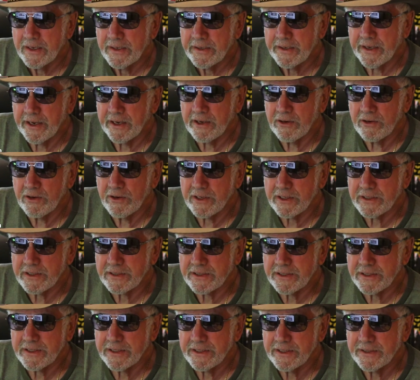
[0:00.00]
Take a look
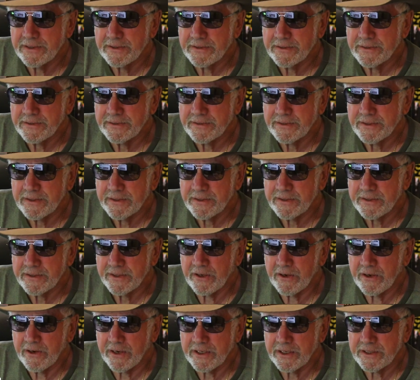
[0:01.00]
at the
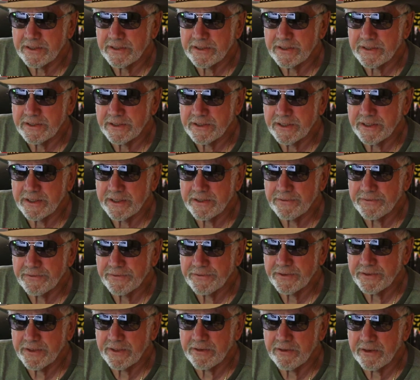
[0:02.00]
doggies. See
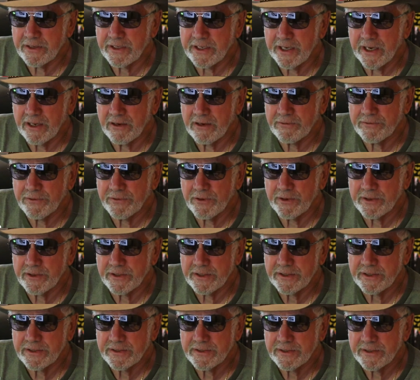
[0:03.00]
if you're in
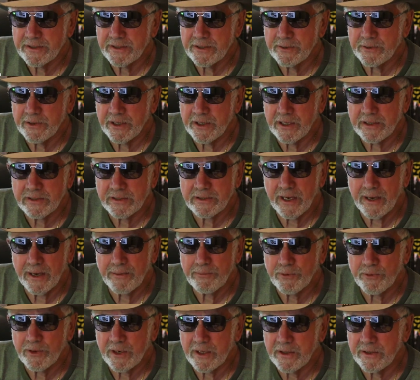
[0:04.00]
California, you want to
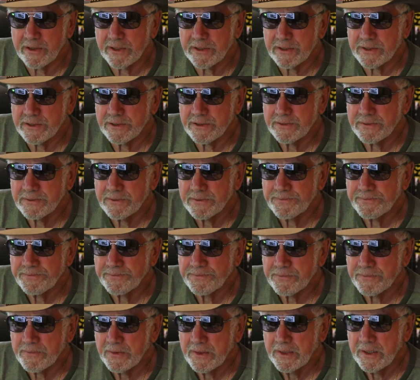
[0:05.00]
adopt one of these.
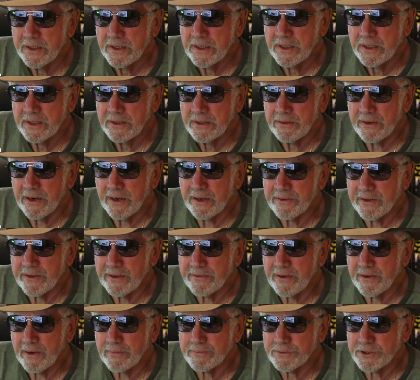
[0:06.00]
Well,
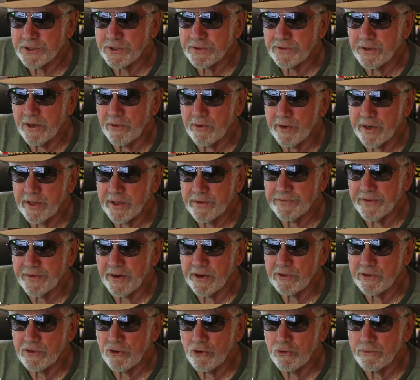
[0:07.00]
they've, I'm sure, already
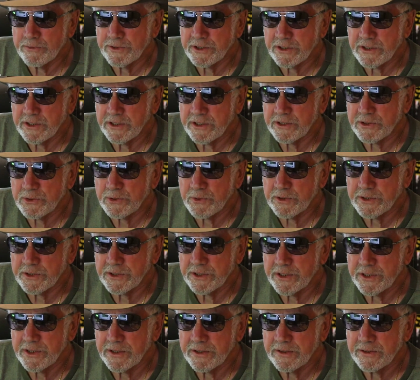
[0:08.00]
found homes because this
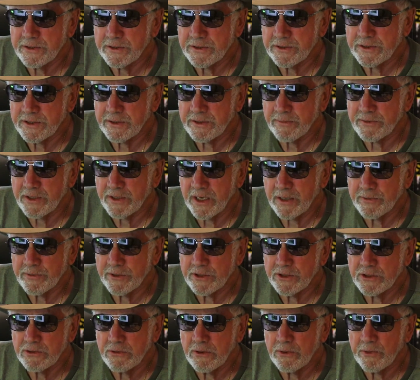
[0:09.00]
was in sometime in
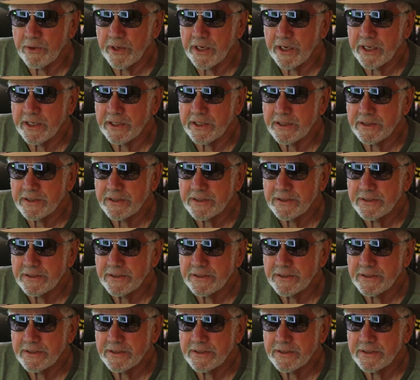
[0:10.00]
2018.